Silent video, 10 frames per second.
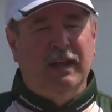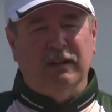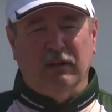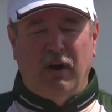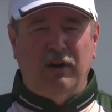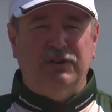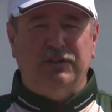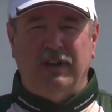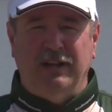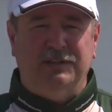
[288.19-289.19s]
The larger
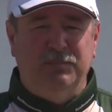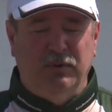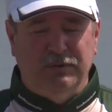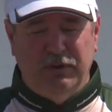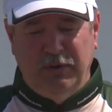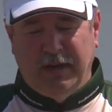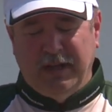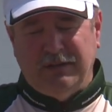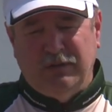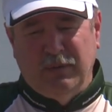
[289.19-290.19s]
size spool too, it
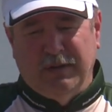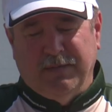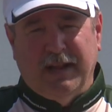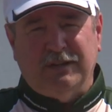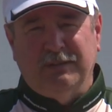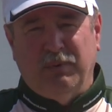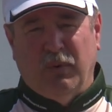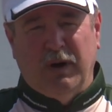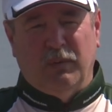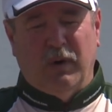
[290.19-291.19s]
gets to an inflection point